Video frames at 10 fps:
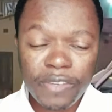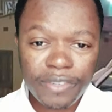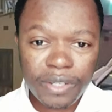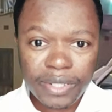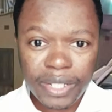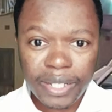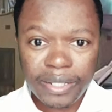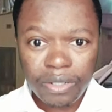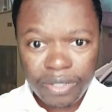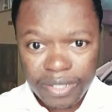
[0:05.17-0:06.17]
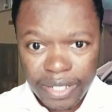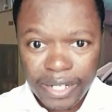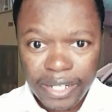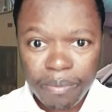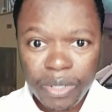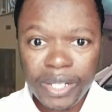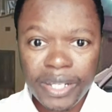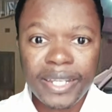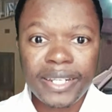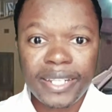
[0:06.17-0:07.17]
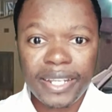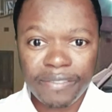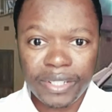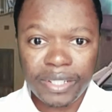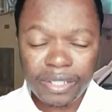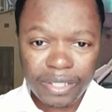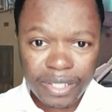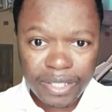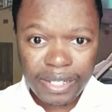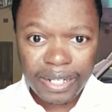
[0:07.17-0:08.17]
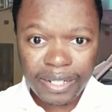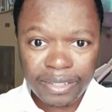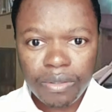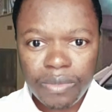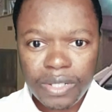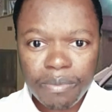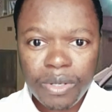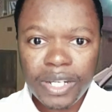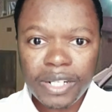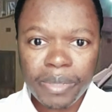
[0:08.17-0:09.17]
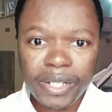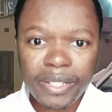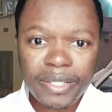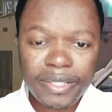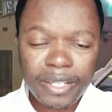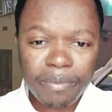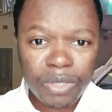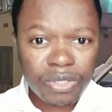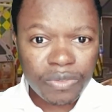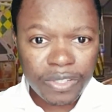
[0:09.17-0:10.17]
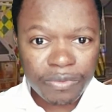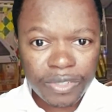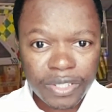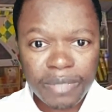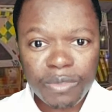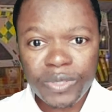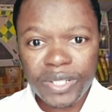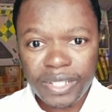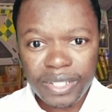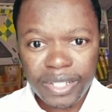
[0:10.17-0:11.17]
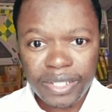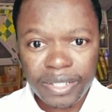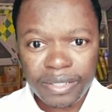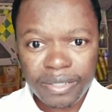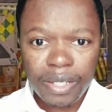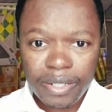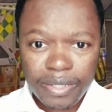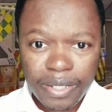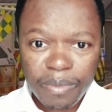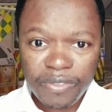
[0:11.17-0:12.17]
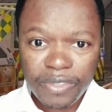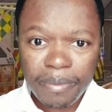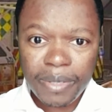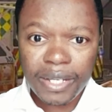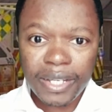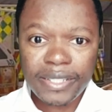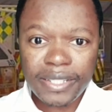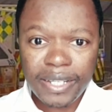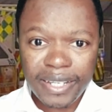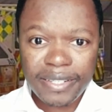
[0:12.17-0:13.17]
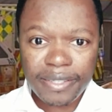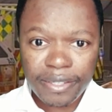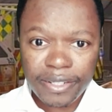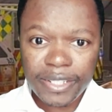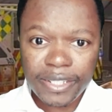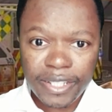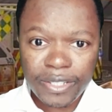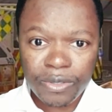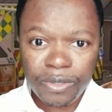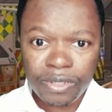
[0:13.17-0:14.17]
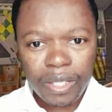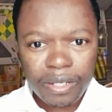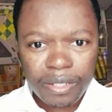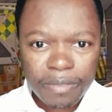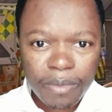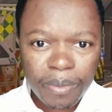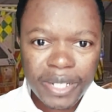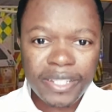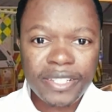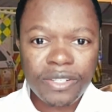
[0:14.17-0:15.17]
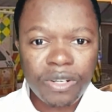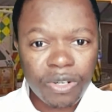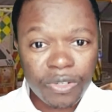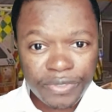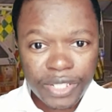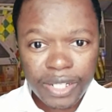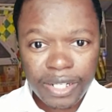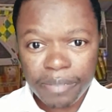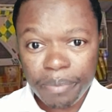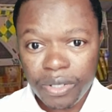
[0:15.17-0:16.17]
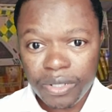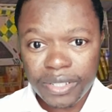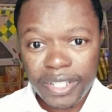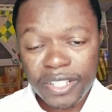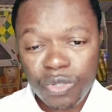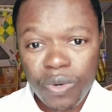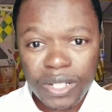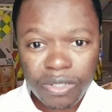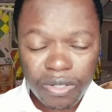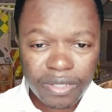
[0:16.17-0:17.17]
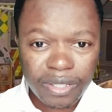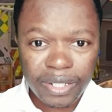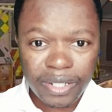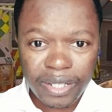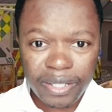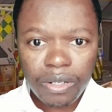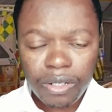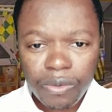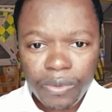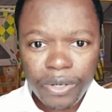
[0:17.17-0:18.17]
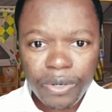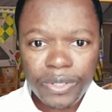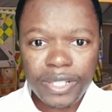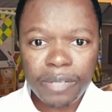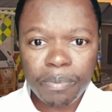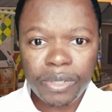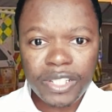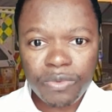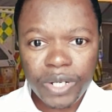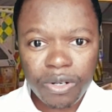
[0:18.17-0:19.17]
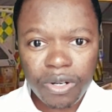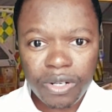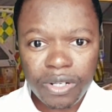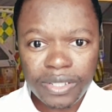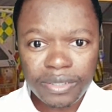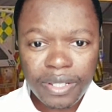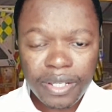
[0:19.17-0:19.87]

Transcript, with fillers: were found dead on Sunday morning at a tavern in East London. What's more heartbreaking is that most of the victims were teenagers, and some of them are as young as 13 years old. At this moment, there is no official report as to what caused the death. All we know is that police were called